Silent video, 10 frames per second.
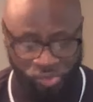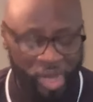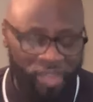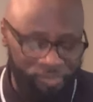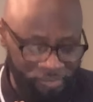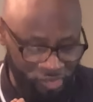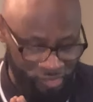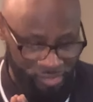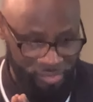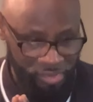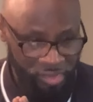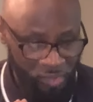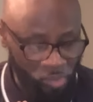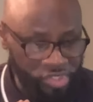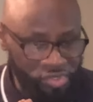right from wrong. Mm
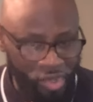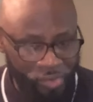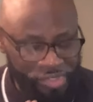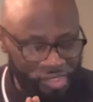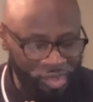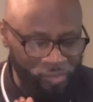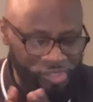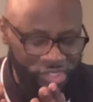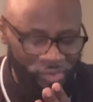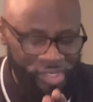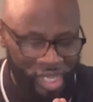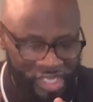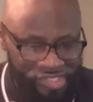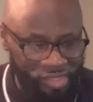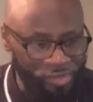-hmm. When you know the law, when you know
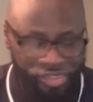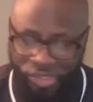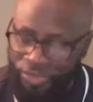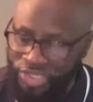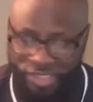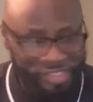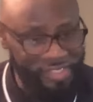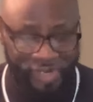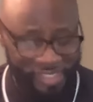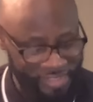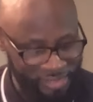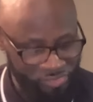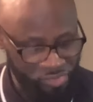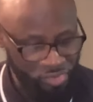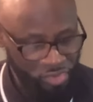God's law, you know Jesus Christ. Mm
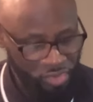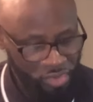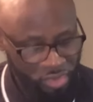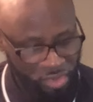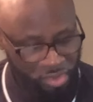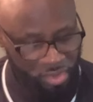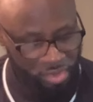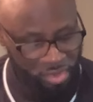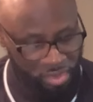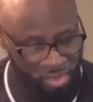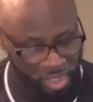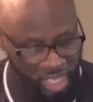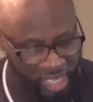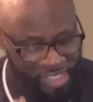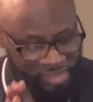-hmm, mm
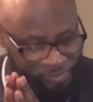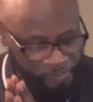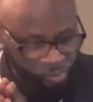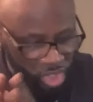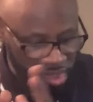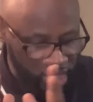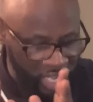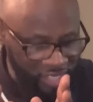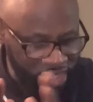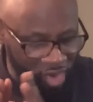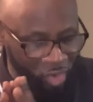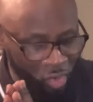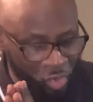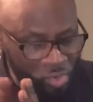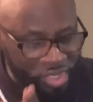-hmm. And and their
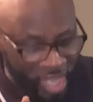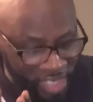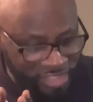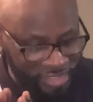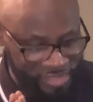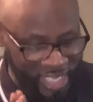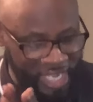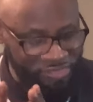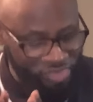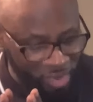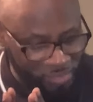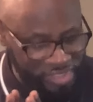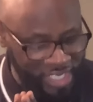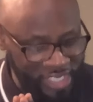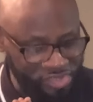own conscience and thoughts
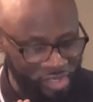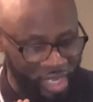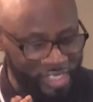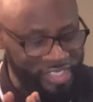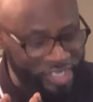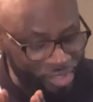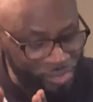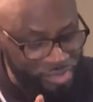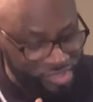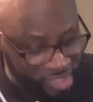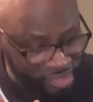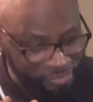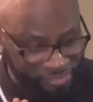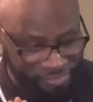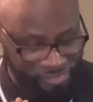either accuse
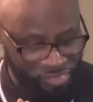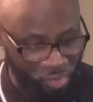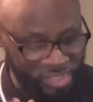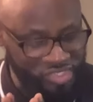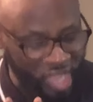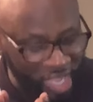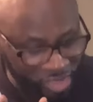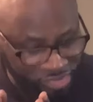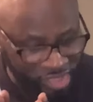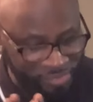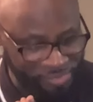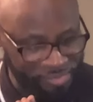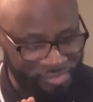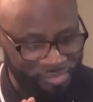them or tell them